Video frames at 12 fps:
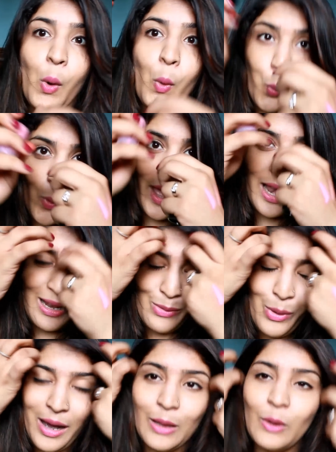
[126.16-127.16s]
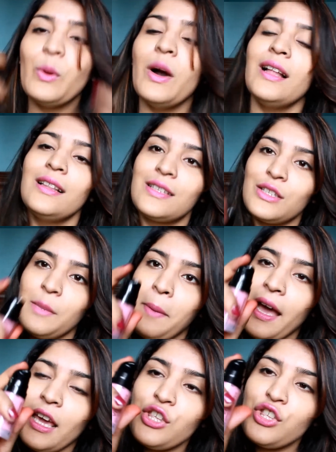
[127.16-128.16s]
Well, so the
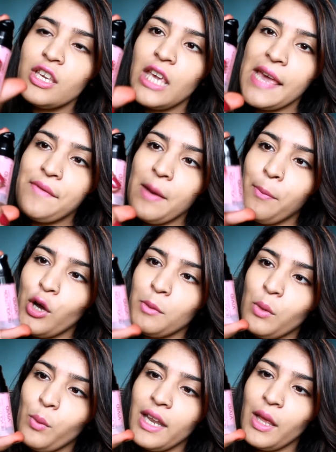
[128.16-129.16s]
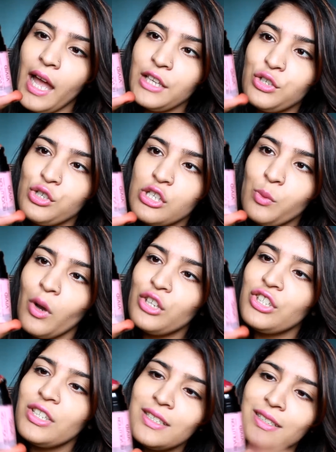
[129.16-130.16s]
packaging gave up on me when I had to
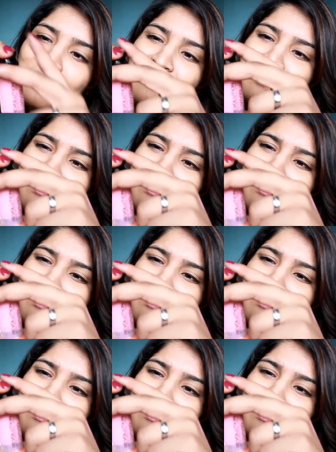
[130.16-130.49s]
swatch it.